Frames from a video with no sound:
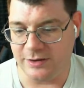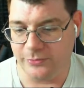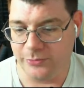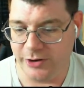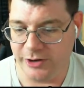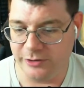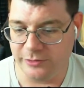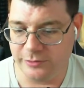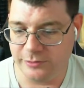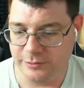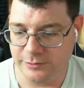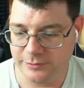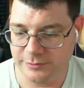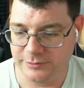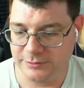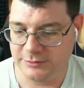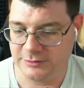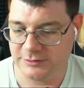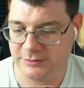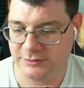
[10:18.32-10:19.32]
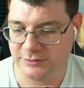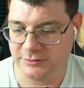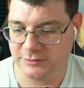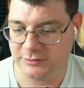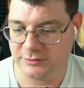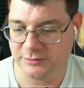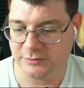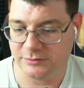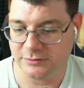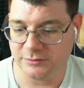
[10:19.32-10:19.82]
Weedle.
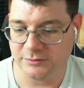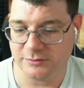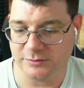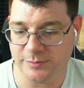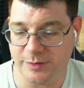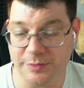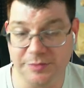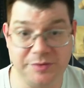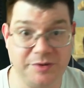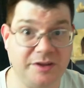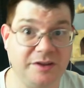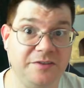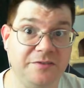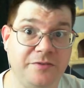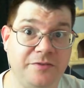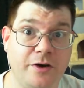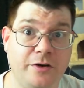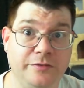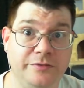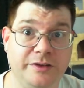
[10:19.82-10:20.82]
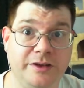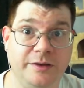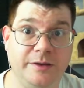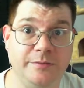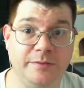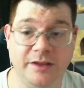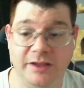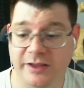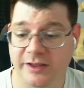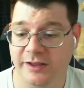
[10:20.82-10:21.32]
Maybe we can evolve him.
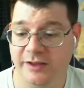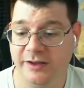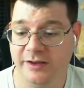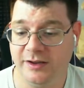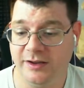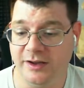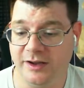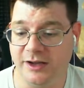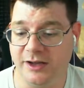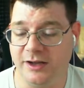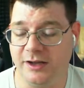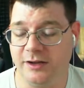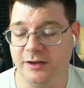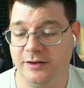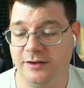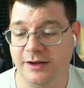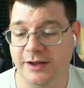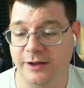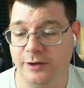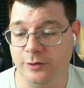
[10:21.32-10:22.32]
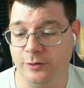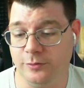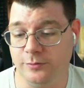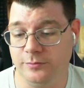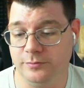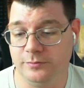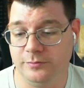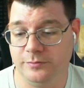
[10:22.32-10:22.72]
Uh, I hope.